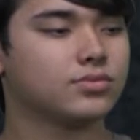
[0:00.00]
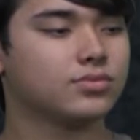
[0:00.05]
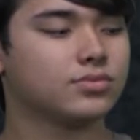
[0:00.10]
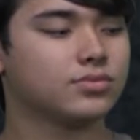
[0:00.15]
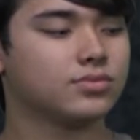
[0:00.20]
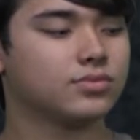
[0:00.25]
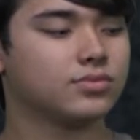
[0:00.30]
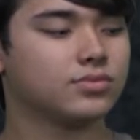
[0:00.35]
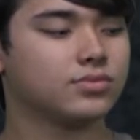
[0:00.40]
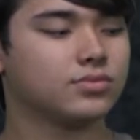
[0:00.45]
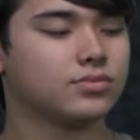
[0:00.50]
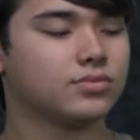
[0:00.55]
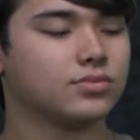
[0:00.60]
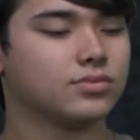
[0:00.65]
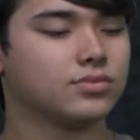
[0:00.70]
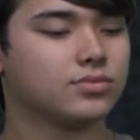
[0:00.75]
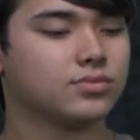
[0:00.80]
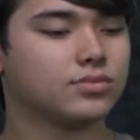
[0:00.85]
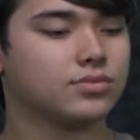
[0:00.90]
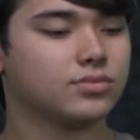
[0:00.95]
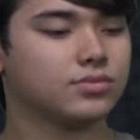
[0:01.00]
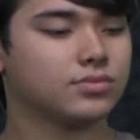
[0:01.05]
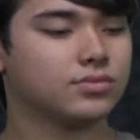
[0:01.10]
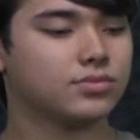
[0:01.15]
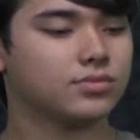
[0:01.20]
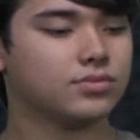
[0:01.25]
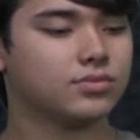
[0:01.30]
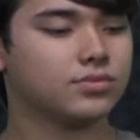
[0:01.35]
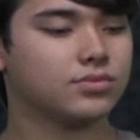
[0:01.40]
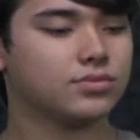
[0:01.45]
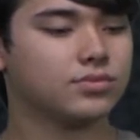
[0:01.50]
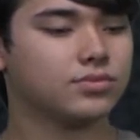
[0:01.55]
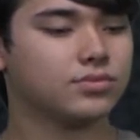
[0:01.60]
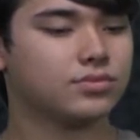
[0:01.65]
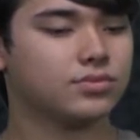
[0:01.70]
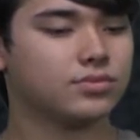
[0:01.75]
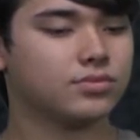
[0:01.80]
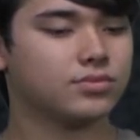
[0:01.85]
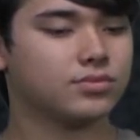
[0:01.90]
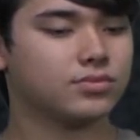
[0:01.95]

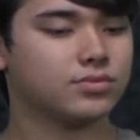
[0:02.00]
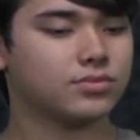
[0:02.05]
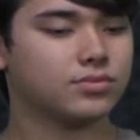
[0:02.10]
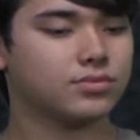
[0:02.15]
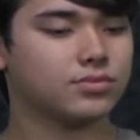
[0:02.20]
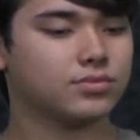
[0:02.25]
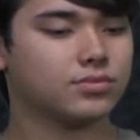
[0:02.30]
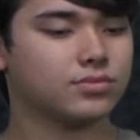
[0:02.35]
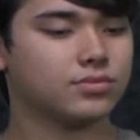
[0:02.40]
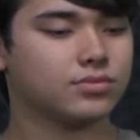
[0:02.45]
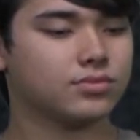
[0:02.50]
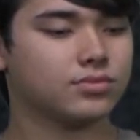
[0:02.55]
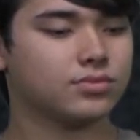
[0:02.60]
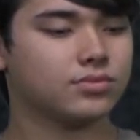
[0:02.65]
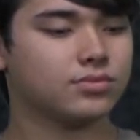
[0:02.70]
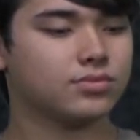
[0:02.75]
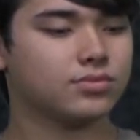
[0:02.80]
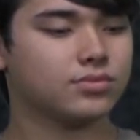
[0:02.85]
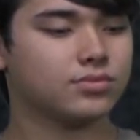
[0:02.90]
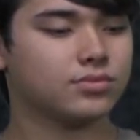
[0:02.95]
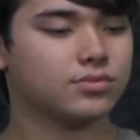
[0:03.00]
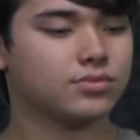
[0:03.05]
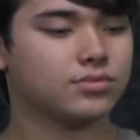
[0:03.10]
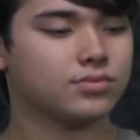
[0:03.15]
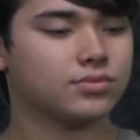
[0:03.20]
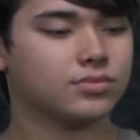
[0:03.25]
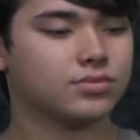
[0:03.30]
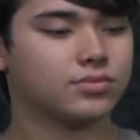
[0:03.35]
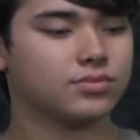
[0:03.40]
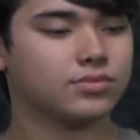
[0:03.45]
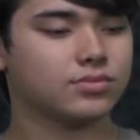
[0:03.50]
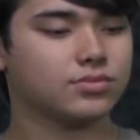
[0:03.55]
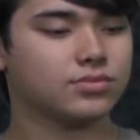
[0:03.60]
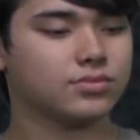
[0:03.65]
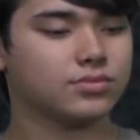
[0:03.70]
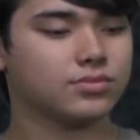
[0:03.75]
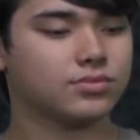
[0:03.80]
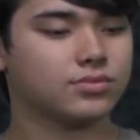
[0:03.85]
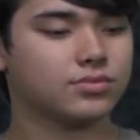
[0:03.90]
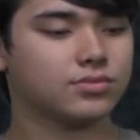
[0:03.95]

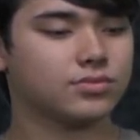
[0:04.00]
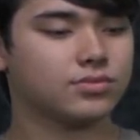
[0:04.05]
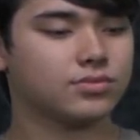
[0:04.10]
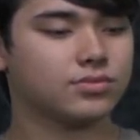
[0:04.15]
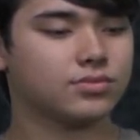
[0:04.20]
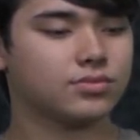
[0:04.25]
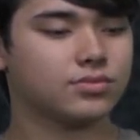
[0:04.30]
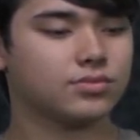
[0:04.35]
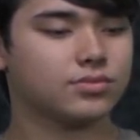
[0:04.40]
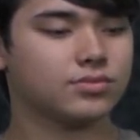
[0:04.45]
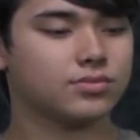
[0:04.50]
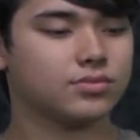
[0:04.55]
[no speech]